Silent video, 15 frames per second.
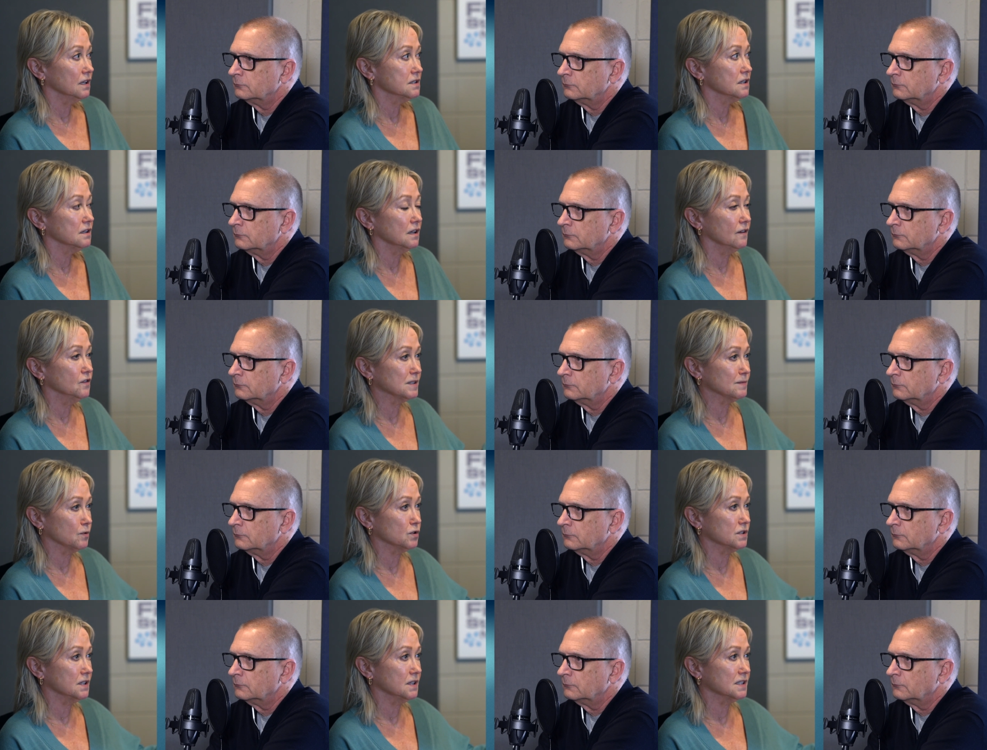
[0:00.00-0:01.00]
Speaker 1: to love this
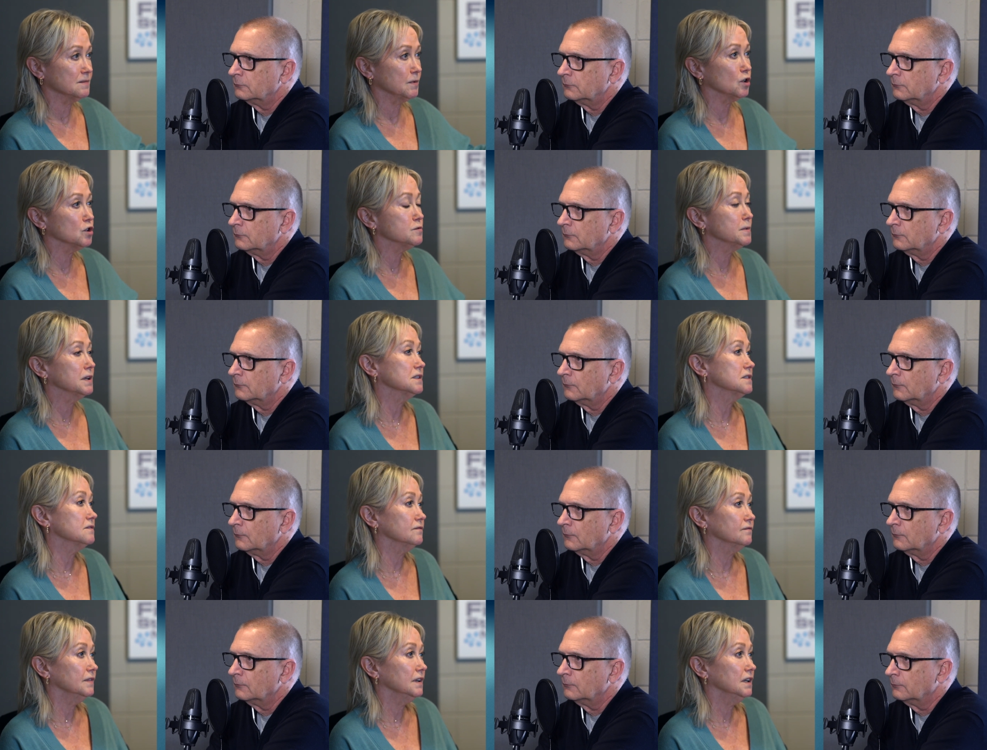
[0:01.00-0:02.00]
person in this marriage because
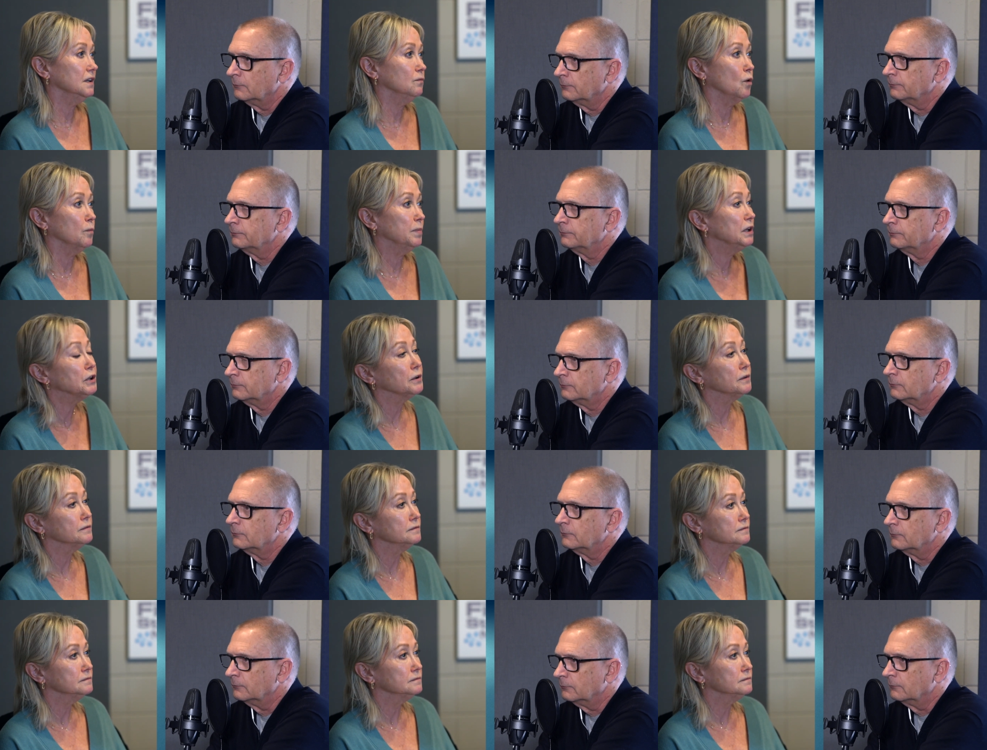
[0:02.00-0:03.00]
mm-hmm. he won't be here
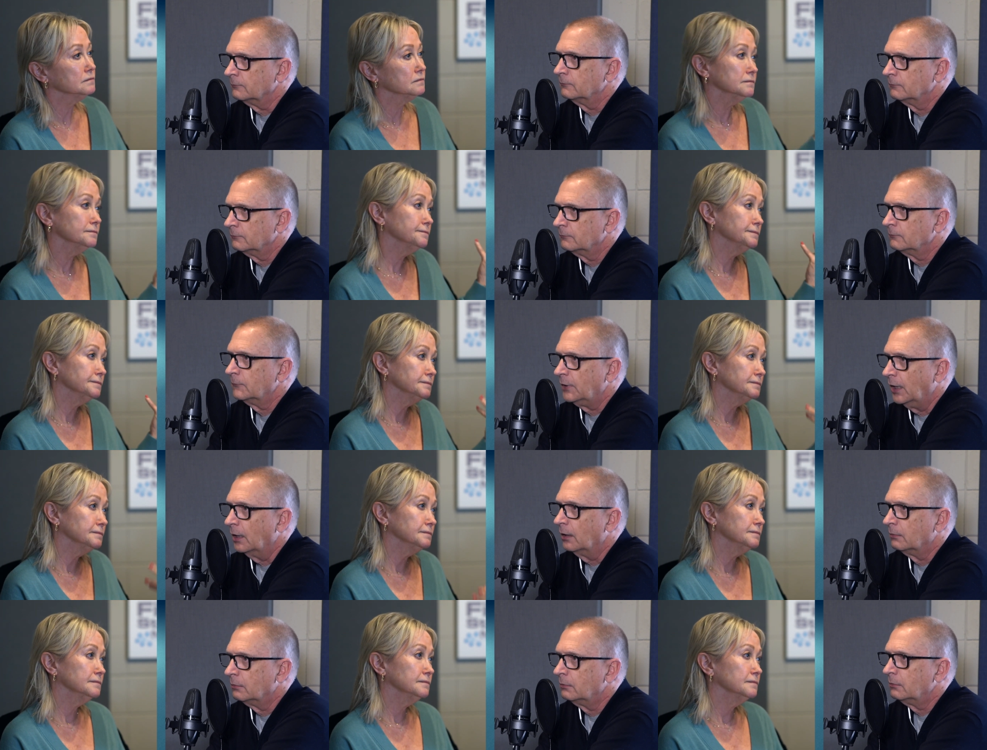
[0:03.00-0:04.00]
Speaker 2: mm-hmm. yeah
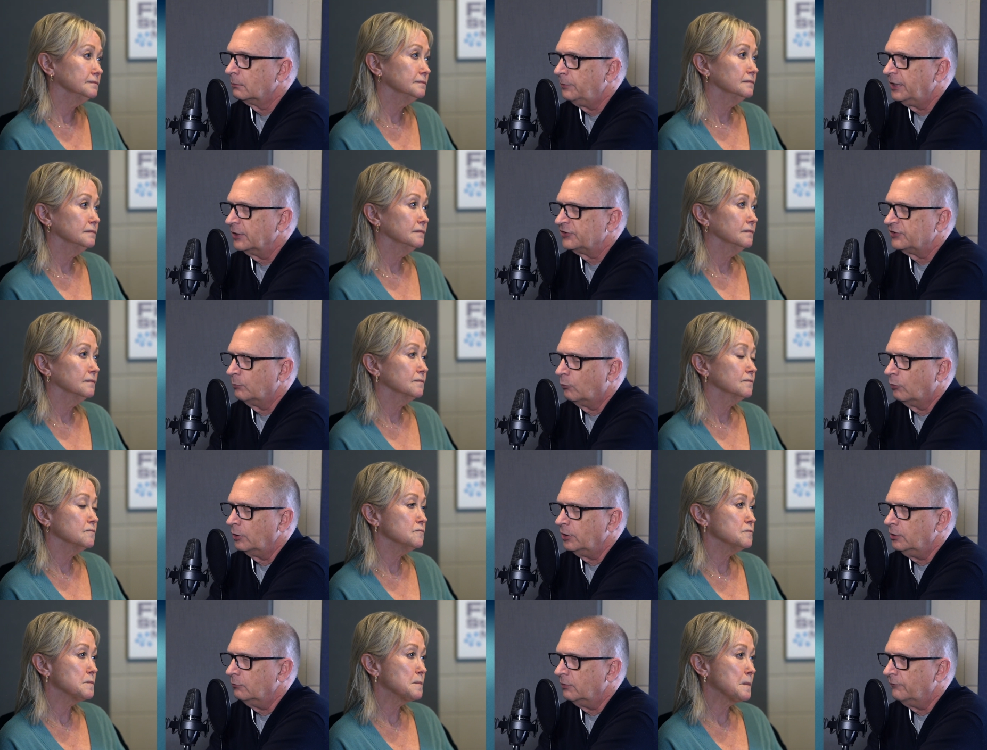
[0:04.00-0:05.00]
because the more
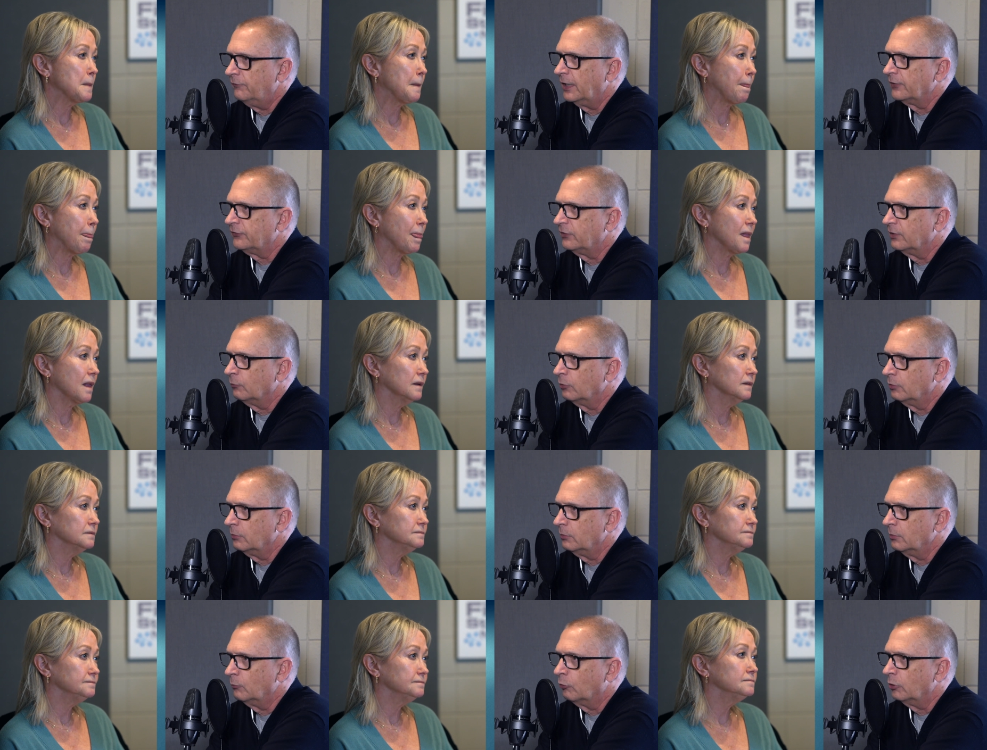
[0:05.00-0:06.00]
you invest the,
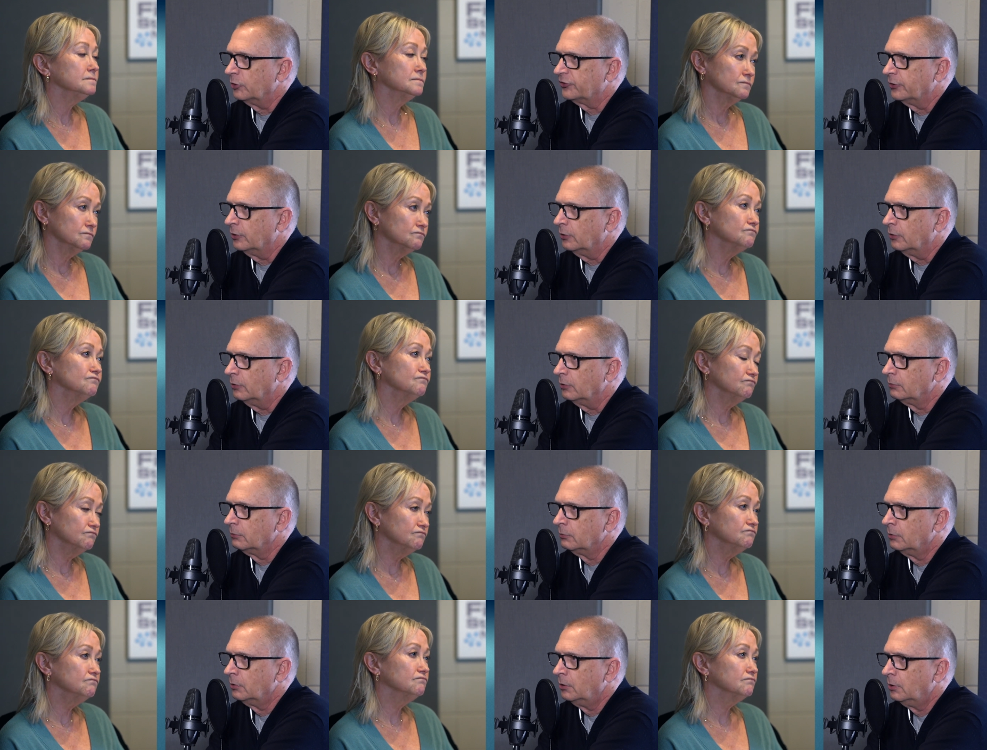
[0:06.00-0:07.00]
the more it's going to hurt
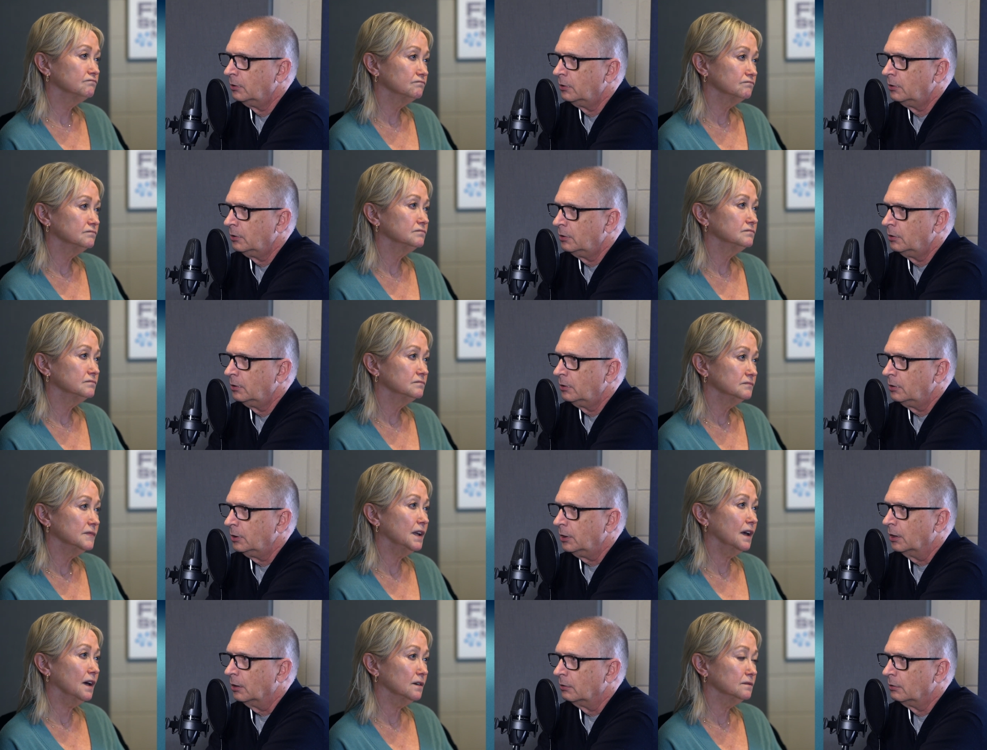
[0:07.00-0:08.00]
mm-hmm.
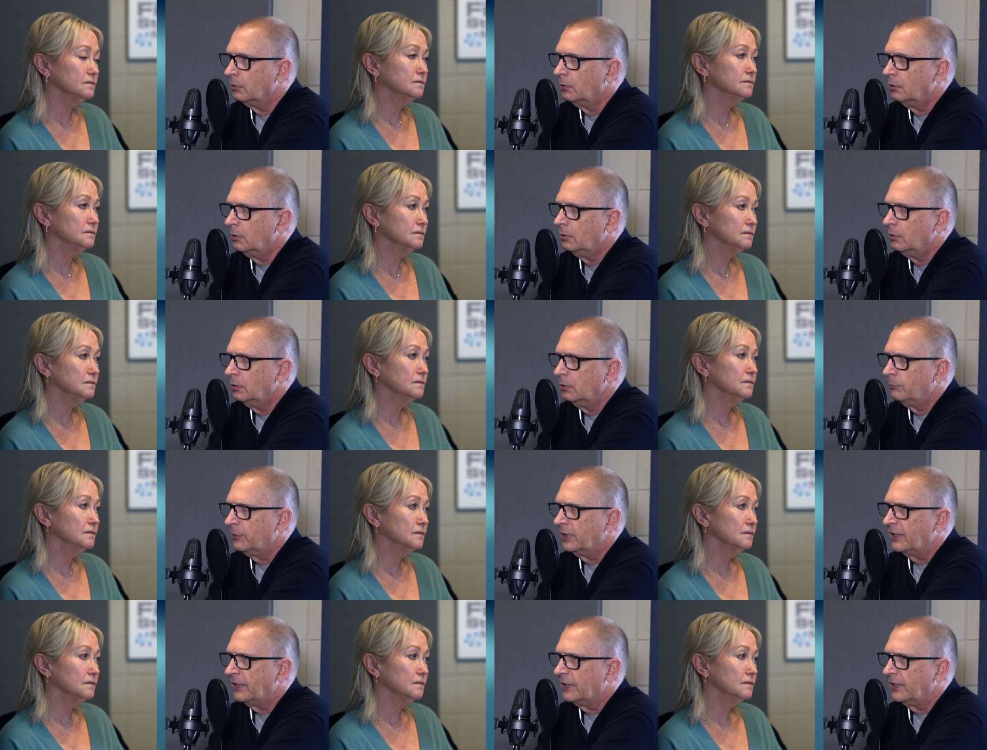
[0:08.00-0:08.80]
yeah. yeah but